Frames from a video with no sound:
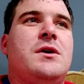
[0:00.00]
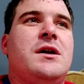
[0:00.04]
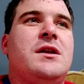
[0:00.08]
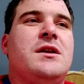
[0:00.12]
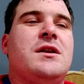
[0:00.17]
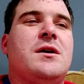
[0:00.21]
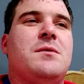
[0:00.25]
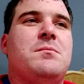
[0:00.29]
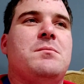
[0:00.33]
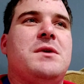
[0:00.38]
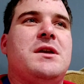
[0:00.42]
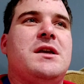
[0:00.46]

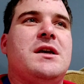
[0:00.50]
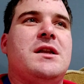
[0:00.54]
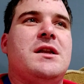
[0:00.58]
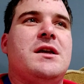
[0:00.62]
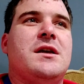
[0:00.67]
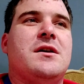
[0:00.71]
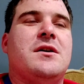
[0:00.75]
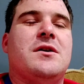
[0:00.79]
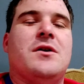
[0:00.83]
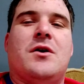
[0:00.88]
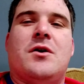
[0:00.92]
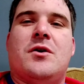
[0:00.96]
end up
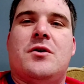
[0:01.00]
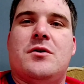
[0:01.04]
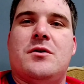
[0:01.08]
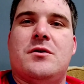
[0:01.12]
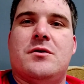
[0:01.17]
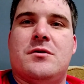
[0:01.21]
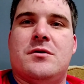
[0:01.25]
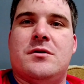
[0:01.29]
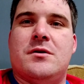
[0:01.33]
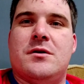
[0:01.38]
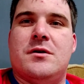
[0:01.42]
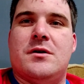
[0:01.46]
getting
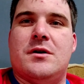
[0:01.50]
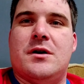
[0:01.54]
all